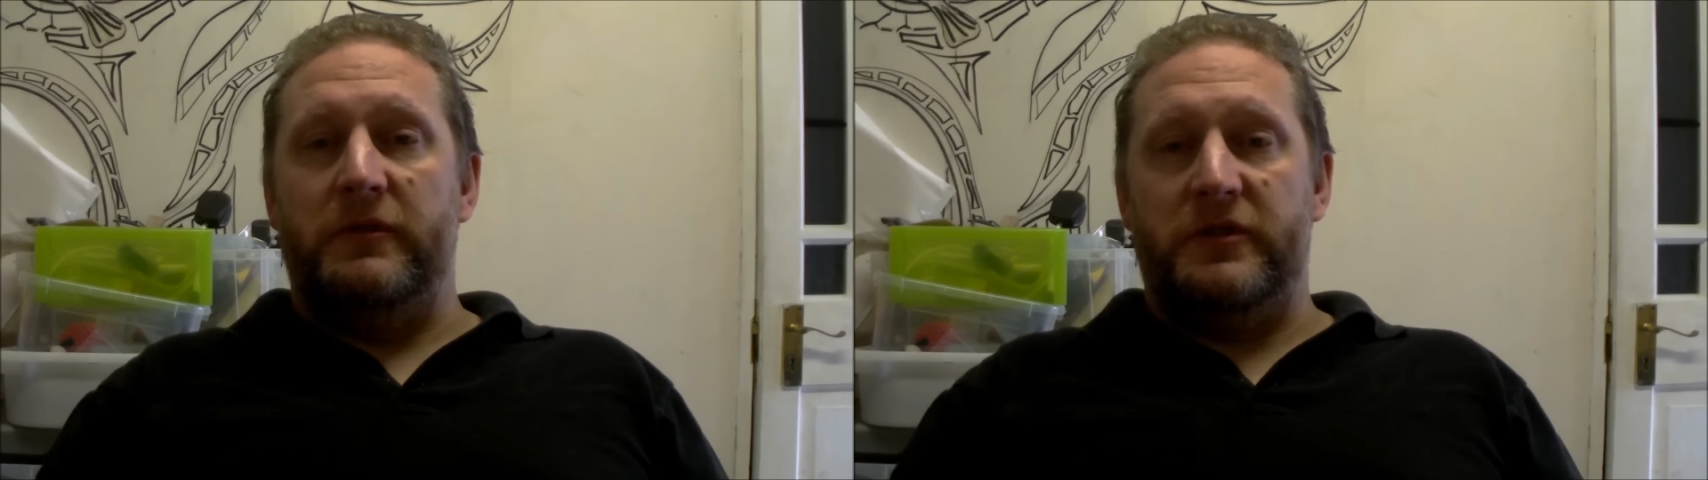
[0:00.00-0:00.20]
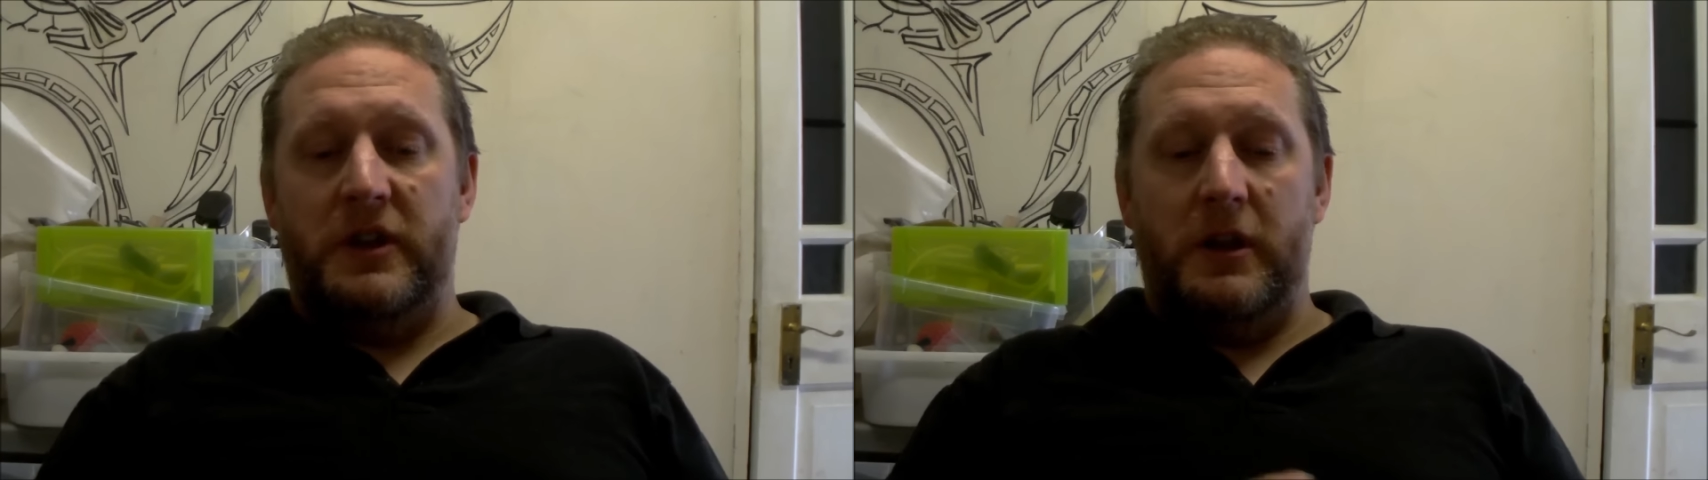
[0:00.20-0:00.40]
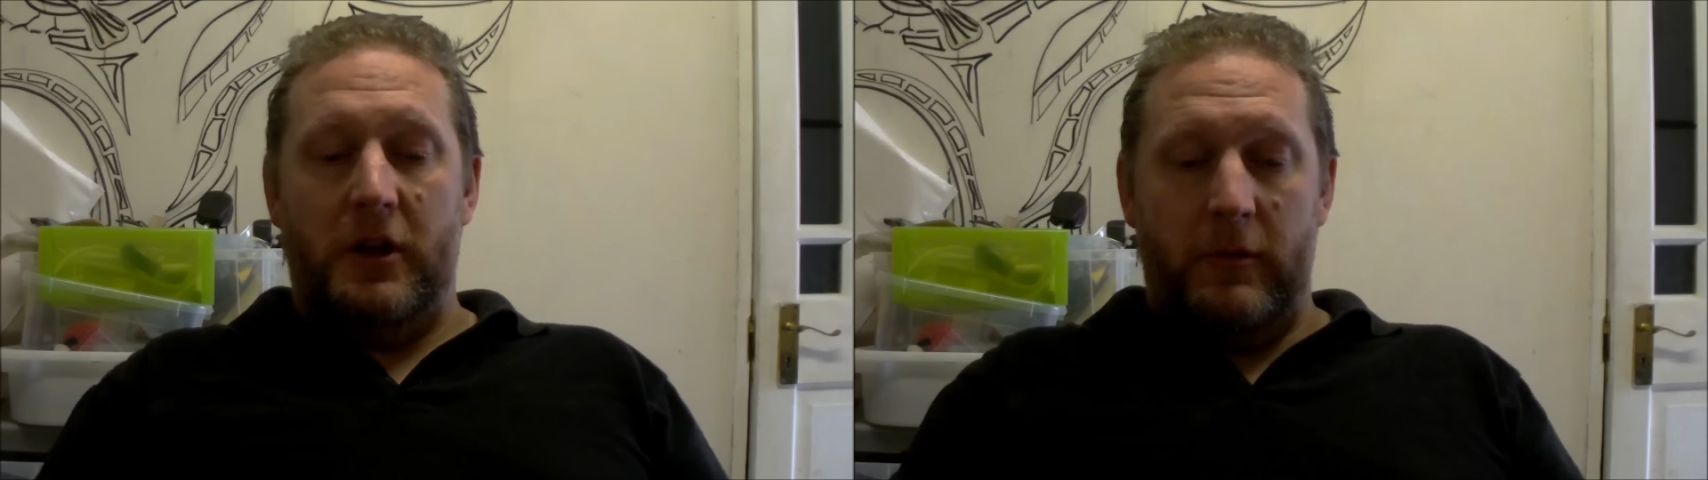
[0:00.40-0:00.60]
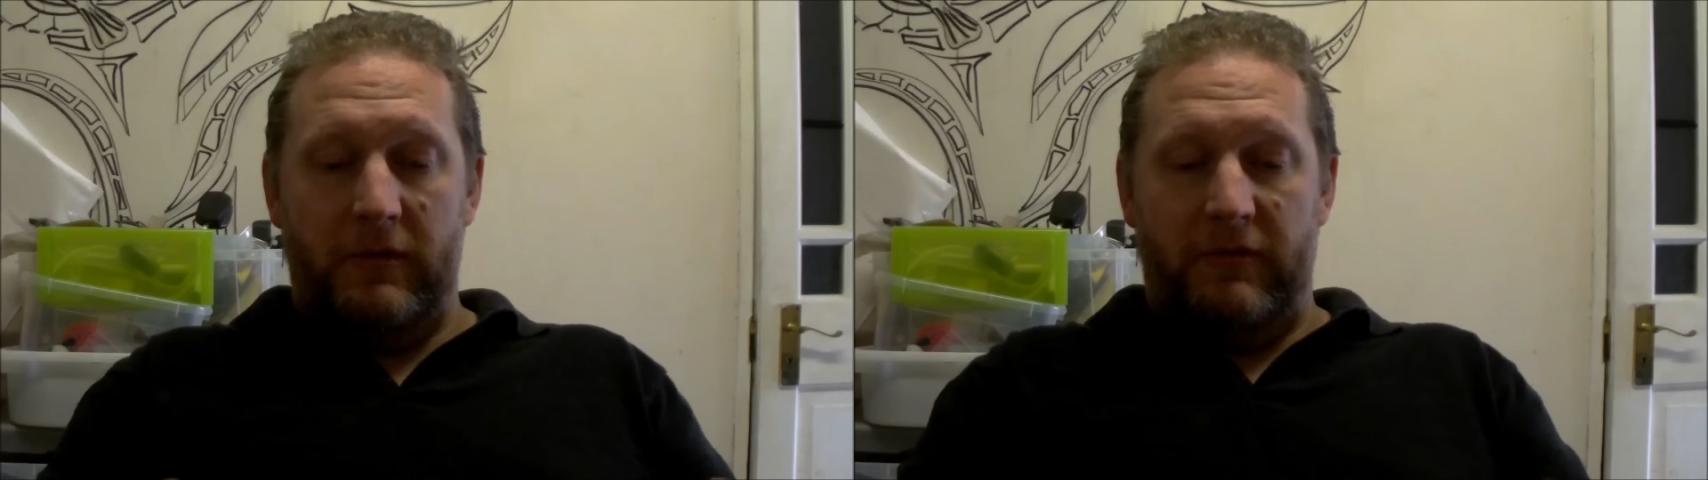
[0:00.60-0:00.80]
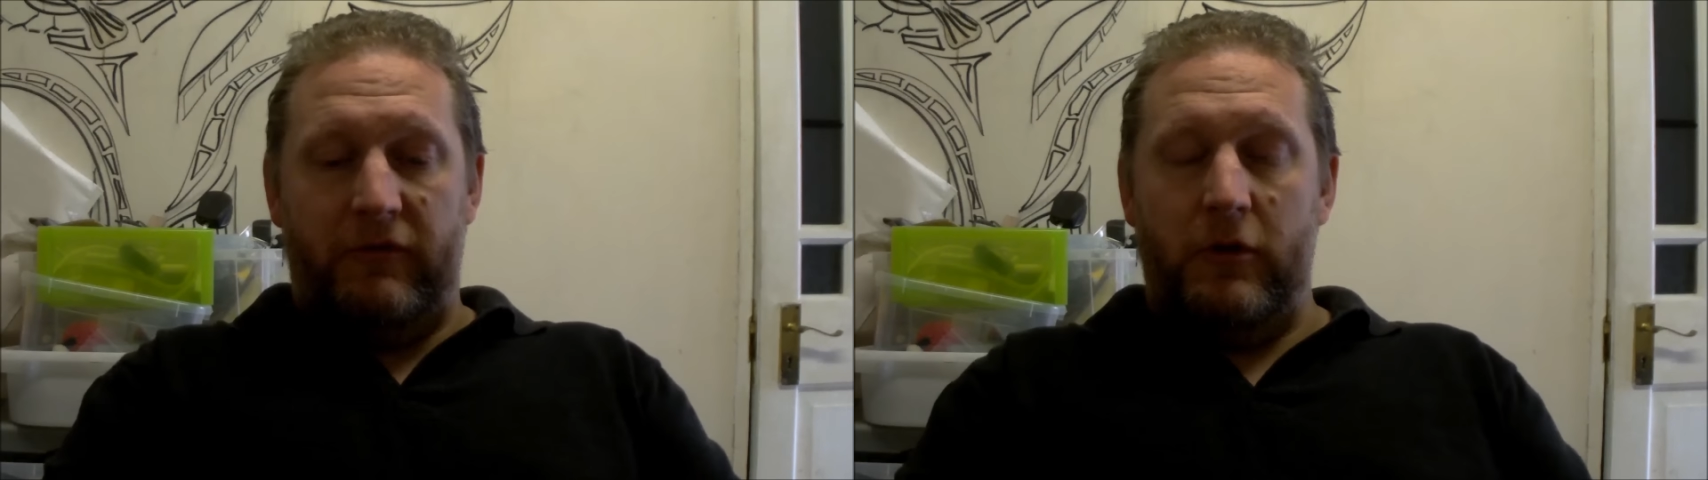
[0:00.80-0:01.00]
have seen
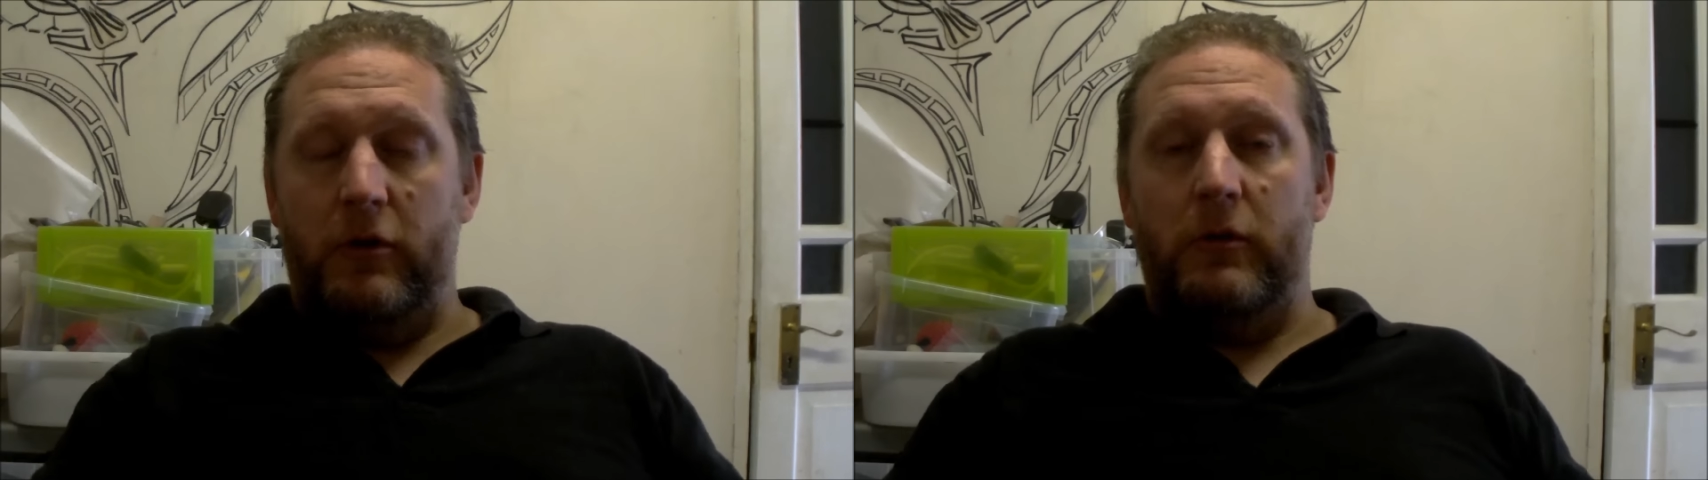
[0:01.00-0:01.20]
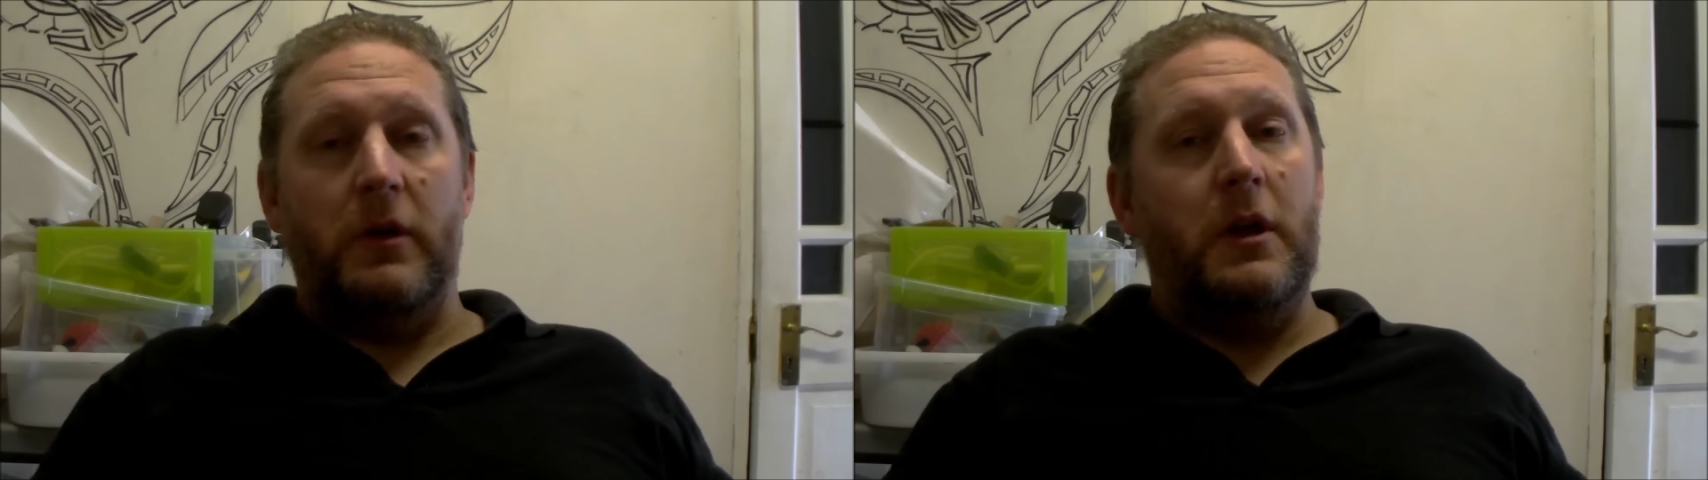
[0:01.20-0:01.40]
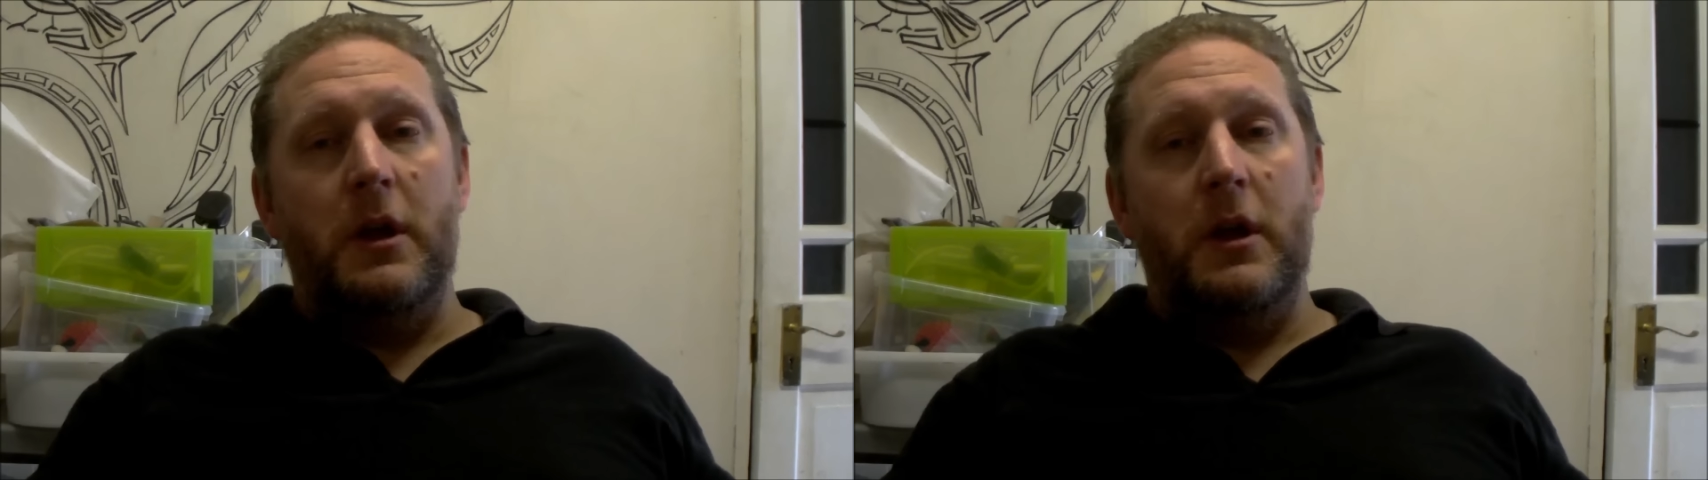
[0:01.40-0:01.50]
coming through